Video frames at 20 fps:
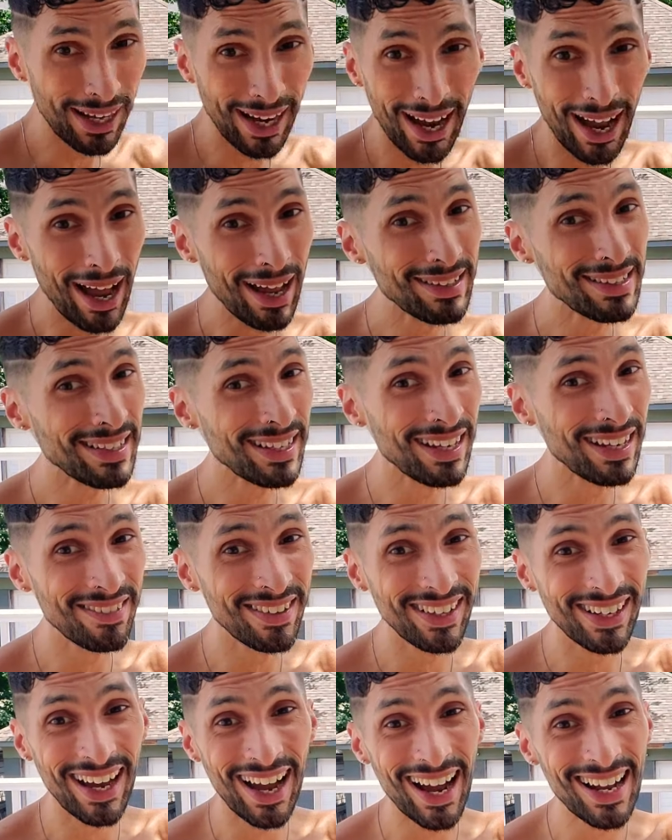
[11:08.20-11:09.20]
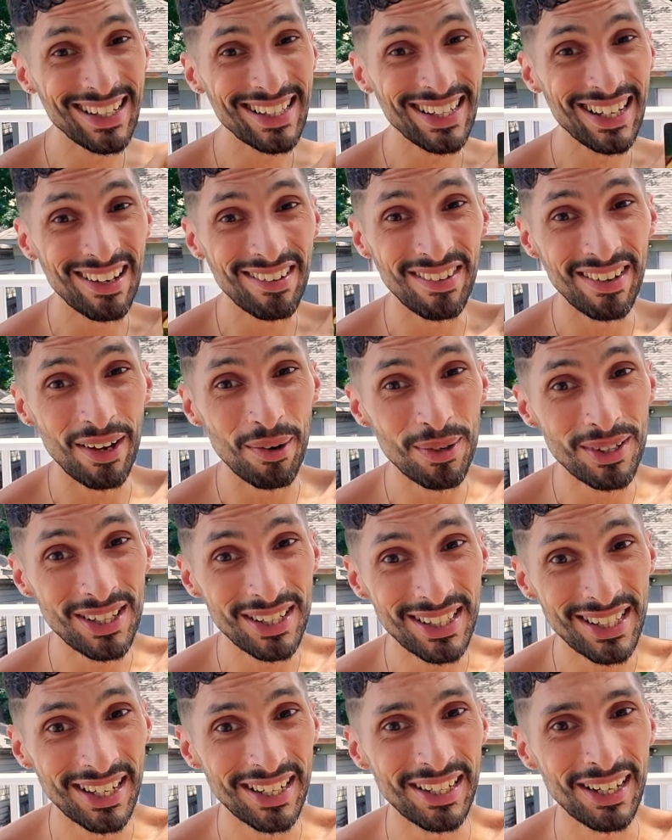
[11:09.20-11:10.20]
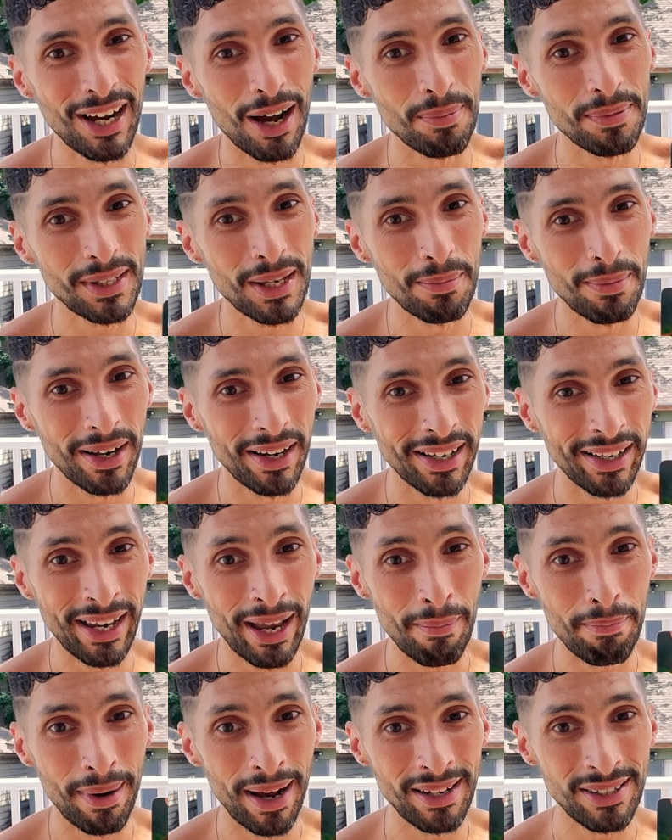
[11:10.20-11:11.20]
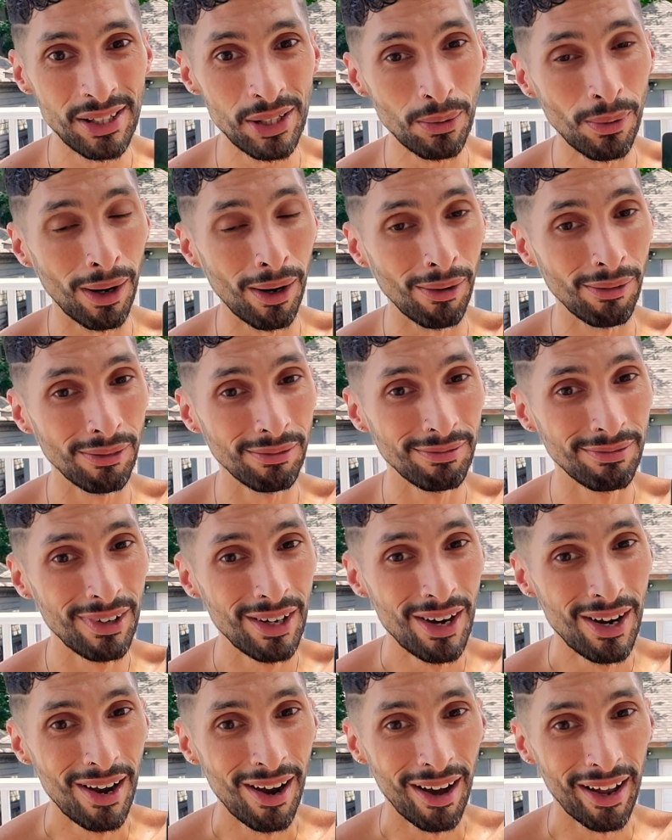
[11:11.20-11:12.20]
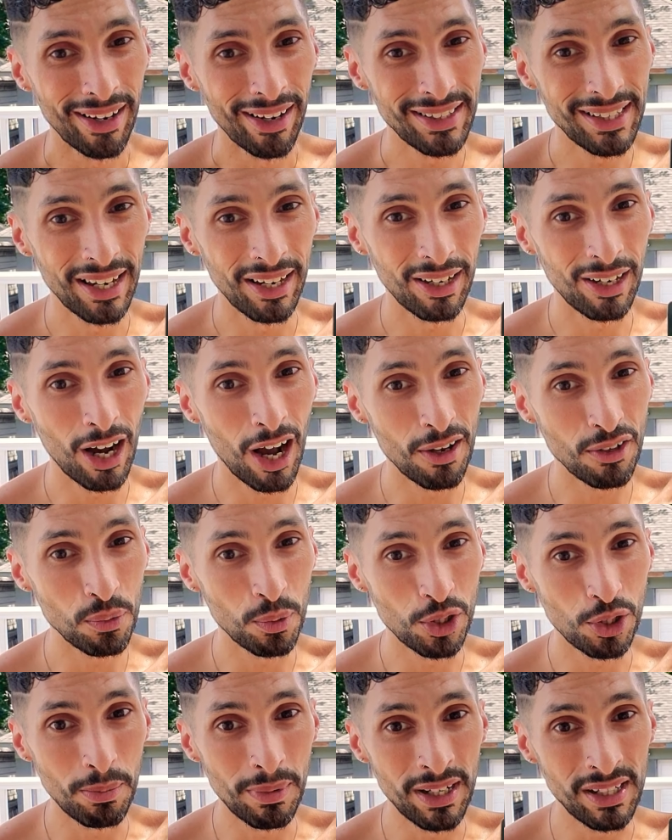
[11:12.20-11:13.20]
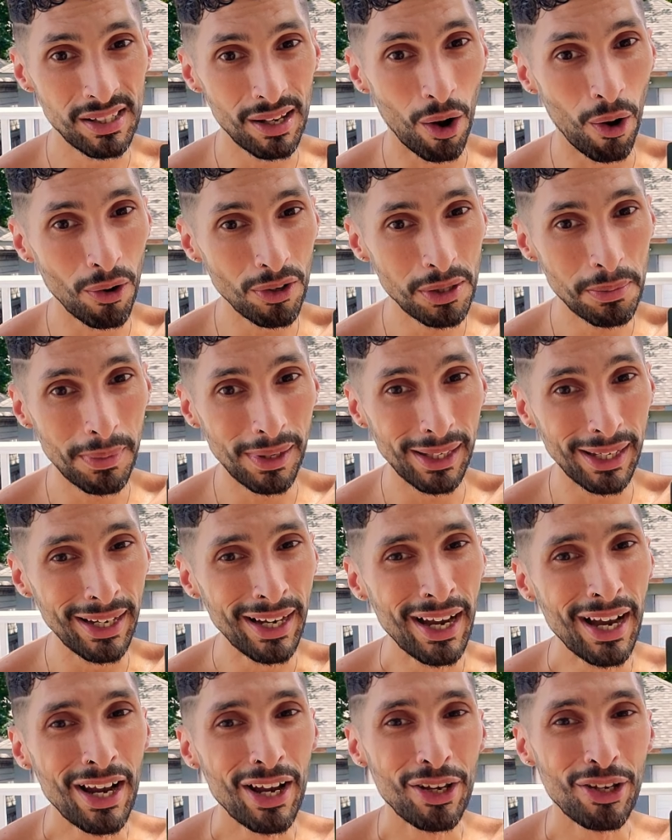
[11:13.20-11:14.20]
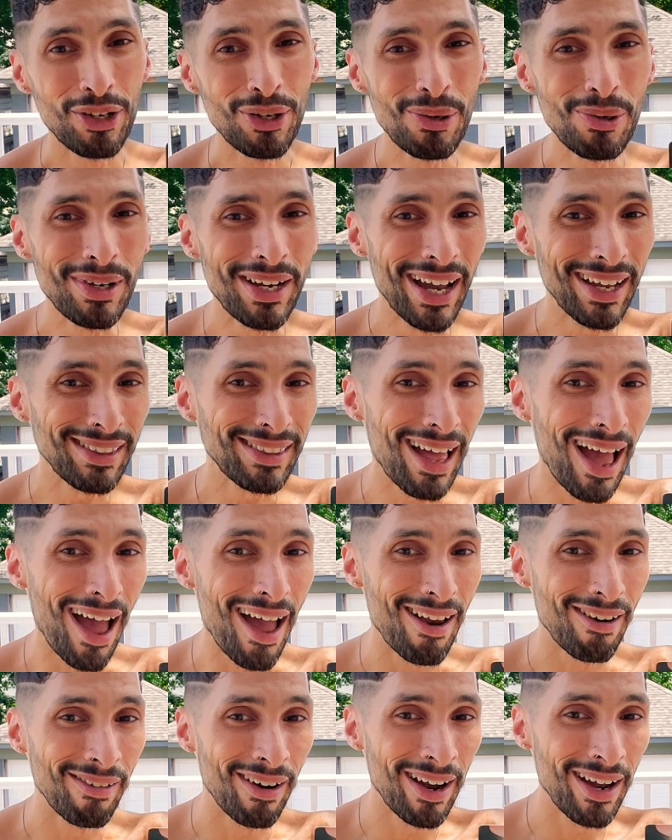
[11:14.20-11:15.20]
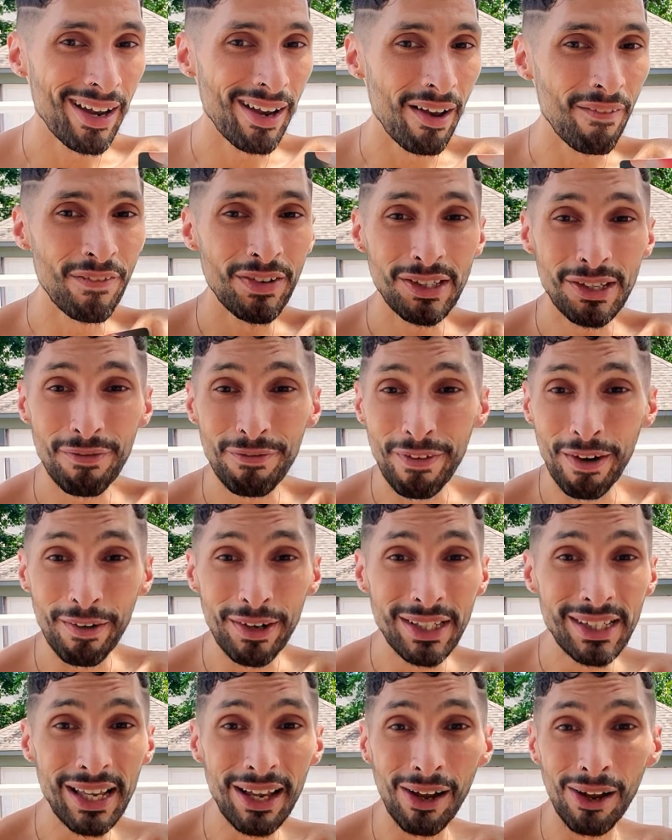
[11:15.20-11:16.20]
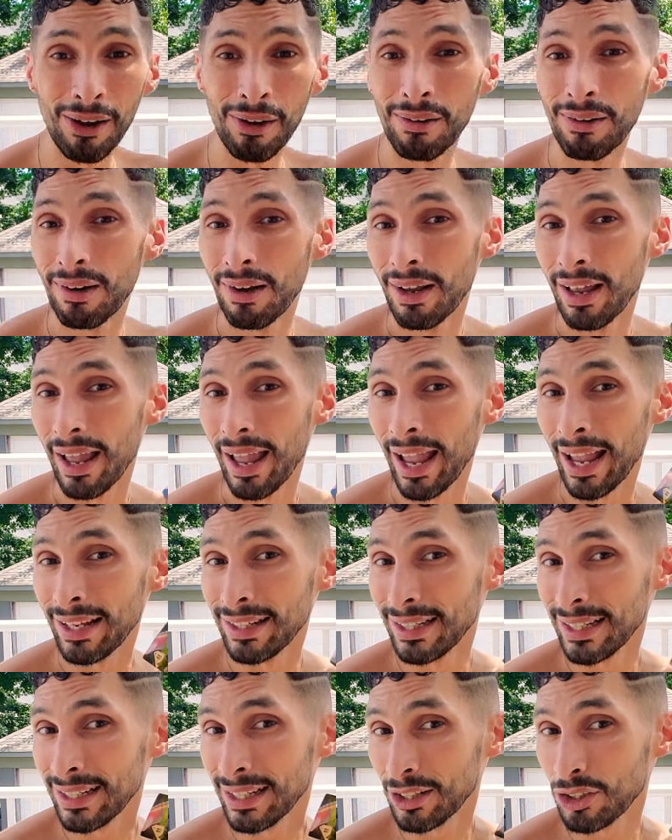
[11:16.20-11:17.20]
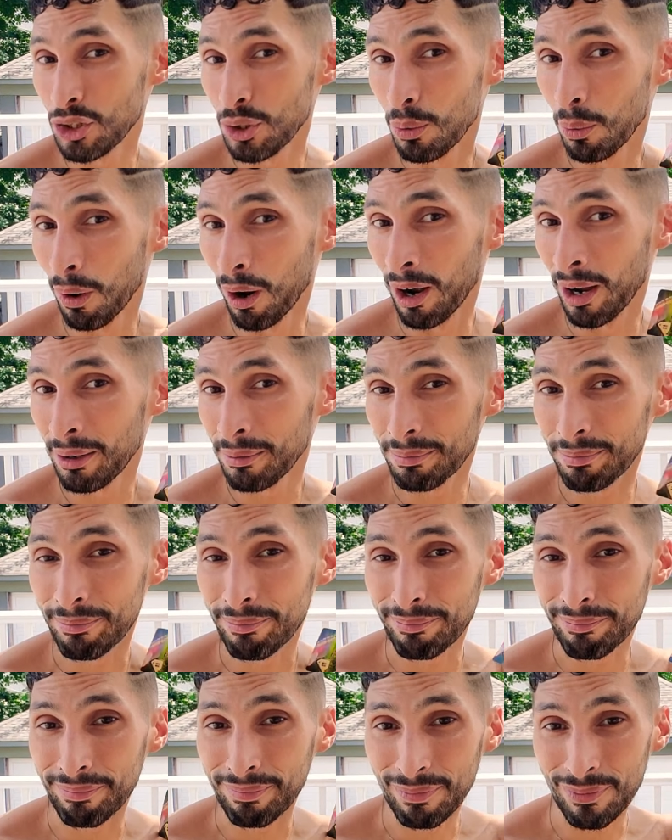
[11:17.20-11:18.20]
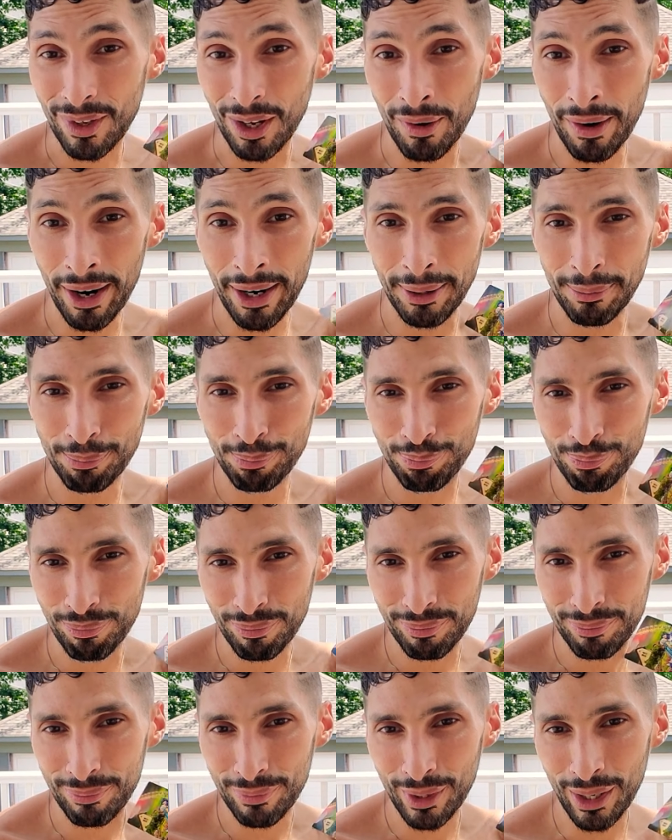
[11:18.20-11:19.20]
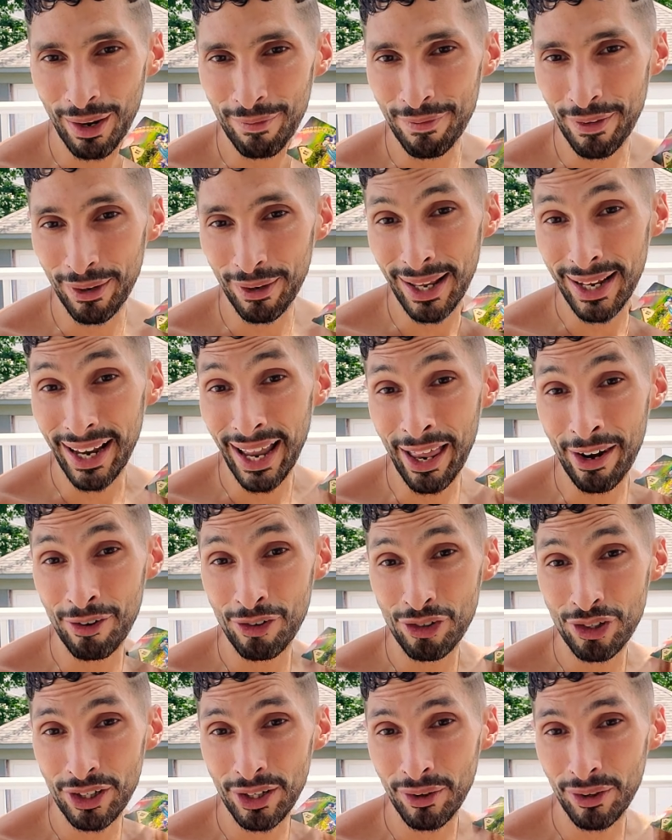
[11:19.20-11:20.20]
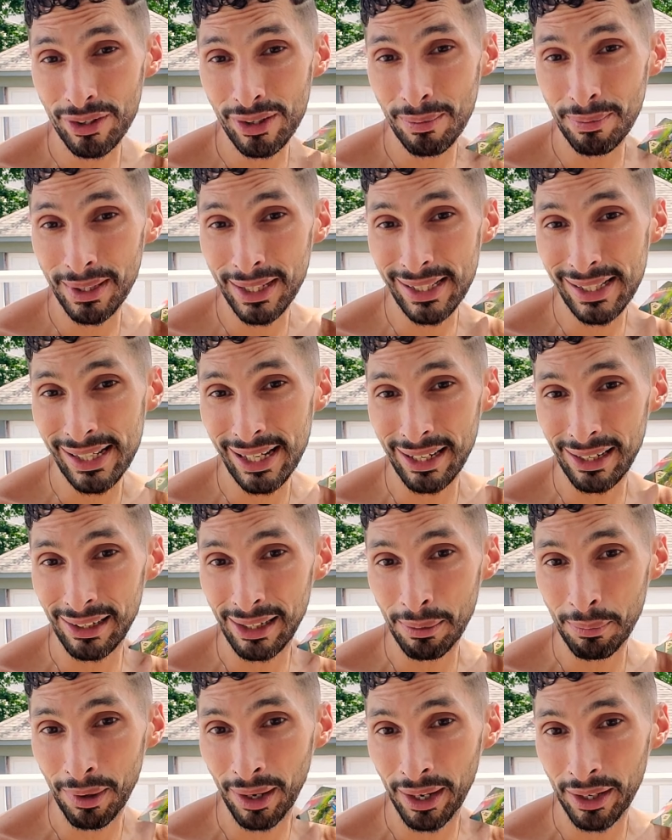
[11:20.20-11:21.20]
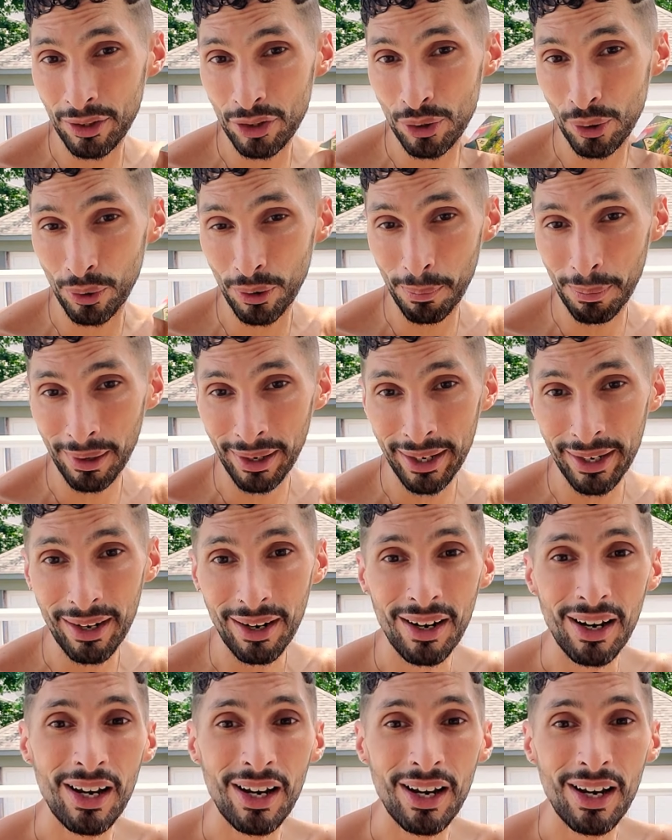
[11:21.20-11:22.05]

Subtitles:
I had to give it. It was a 10 of Cups. Come on, I can't pass you out on a 10 of Cups, which means ultimately you get that, right? If it's a fairy tale ending that you want, right? I felt like energy or something tingling my shoulder blade.